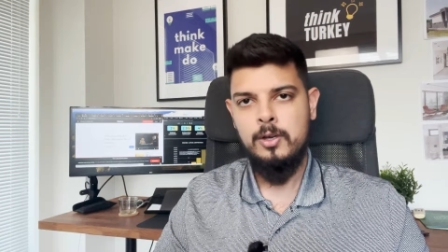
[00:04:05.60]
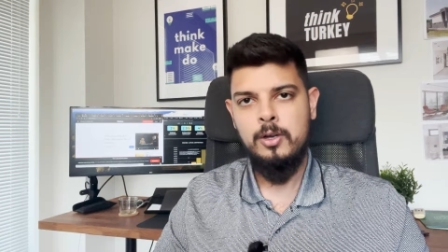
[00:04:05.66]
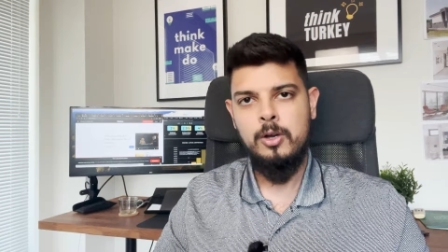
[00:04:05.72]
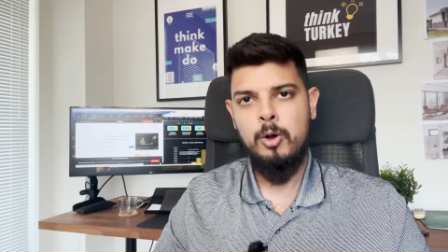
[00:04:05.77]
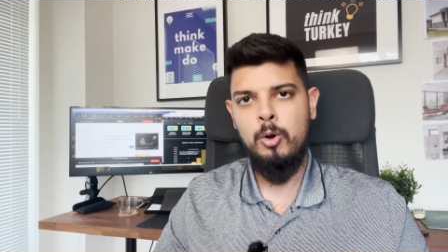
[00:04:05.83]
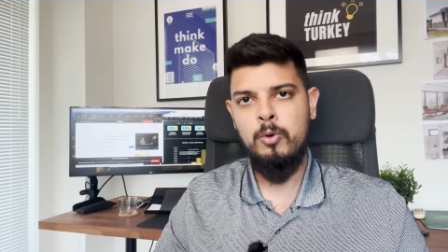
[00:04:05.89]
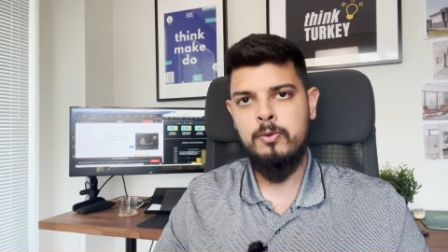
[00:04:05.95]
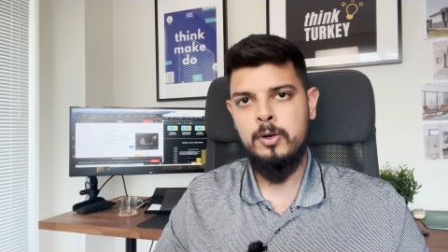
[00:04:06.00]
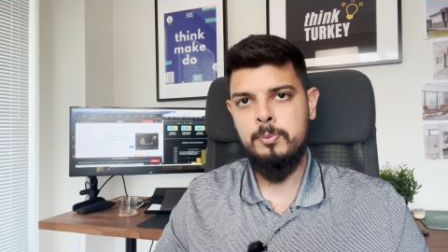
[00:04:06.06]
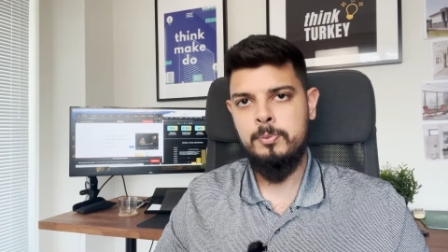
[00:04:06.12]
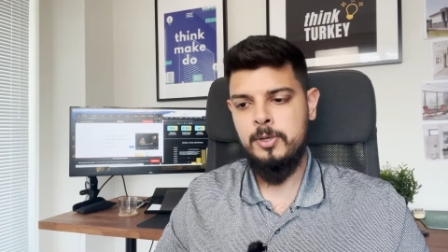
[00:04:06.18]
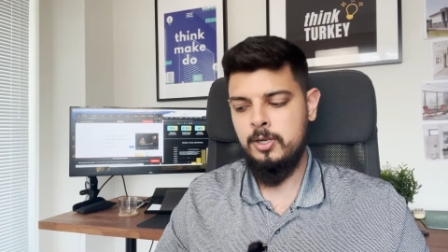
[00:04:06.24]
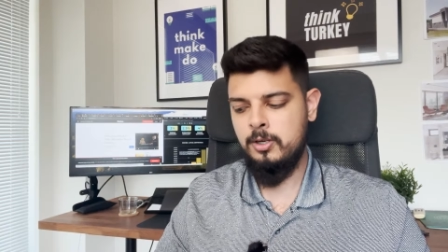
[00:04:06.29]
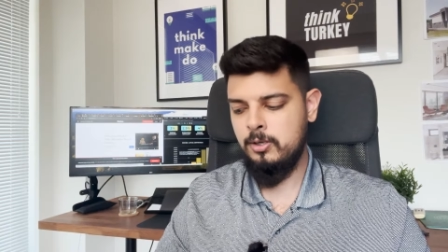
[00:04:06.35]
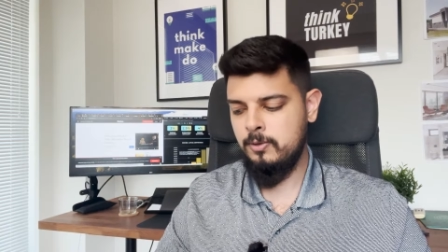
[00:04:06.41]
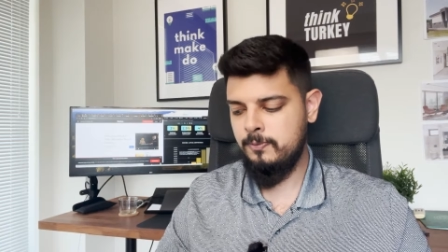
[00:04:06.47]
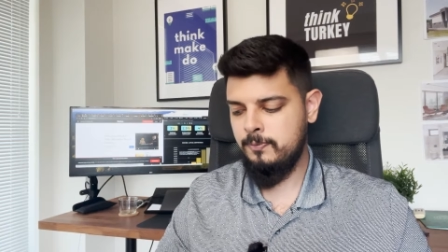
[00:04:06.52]
over a
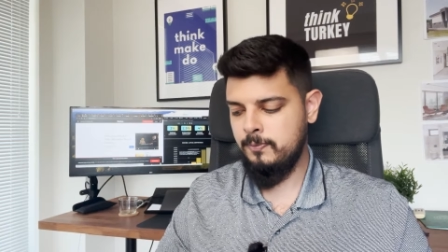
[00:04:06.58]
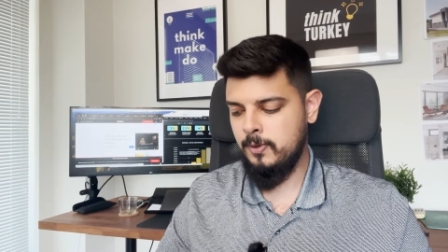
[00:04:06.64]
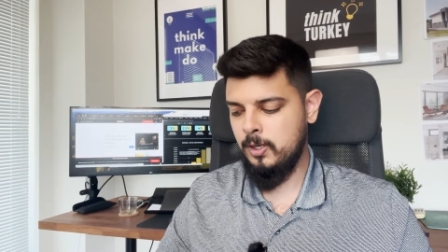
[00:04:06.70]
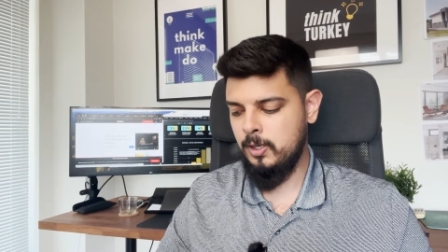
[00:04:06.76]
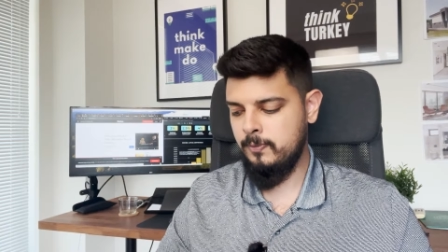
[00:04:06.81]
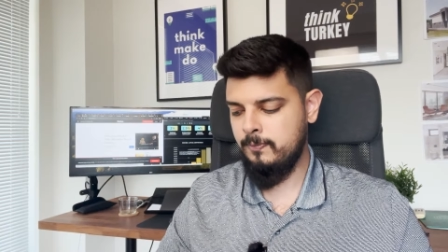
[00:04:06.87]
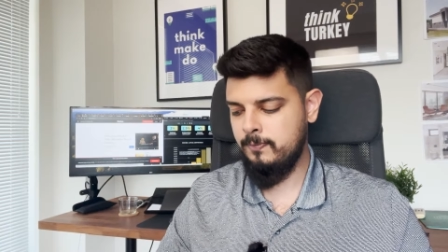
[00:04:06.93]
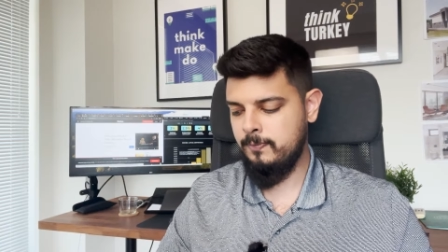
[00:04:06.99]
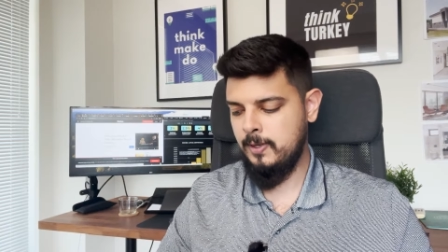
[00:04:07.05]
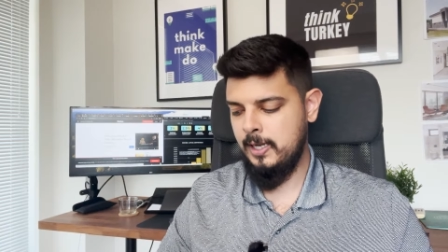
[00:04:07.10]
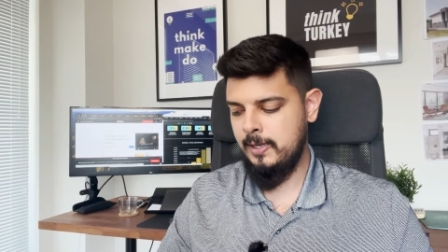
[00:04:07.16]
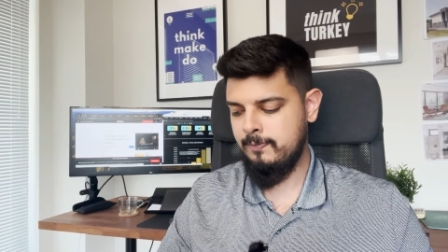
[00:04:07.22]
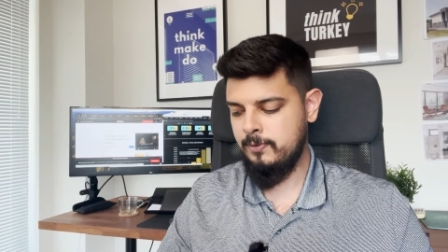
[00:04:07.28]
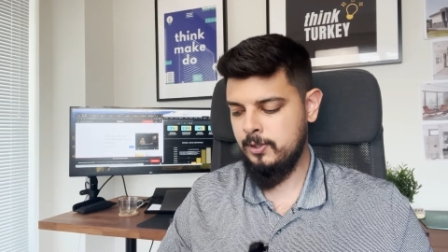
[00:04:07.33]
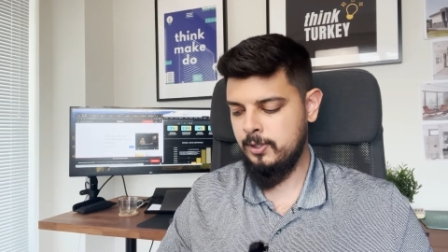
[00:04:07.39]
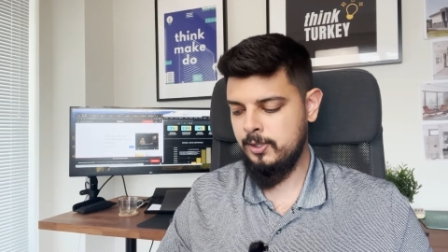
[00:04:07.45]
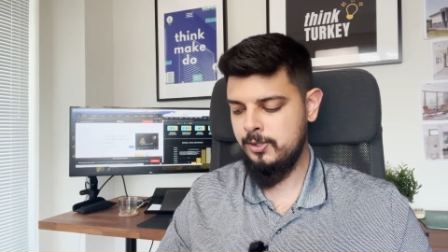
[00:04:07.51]
period of, of
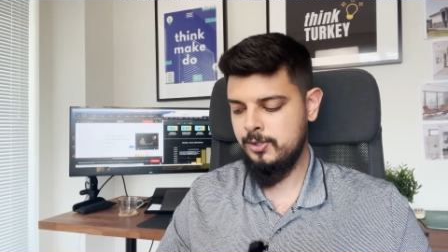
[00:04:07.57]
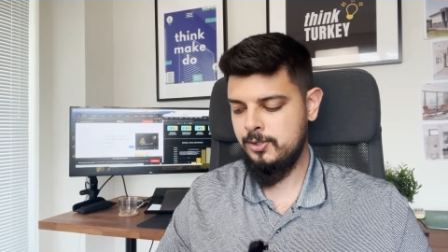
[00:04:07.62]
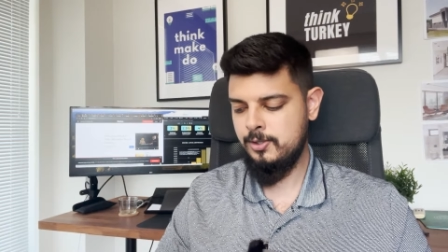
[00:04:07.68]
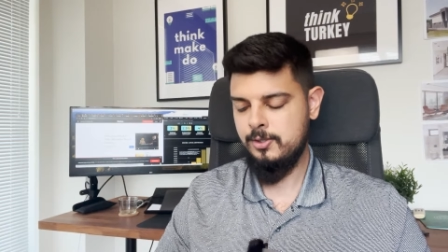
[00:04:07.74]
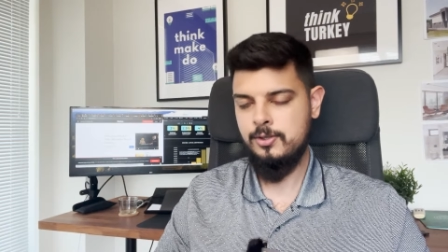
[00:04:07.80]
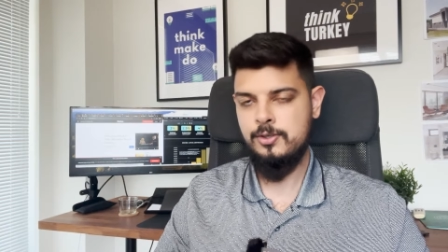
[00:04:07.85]
five years.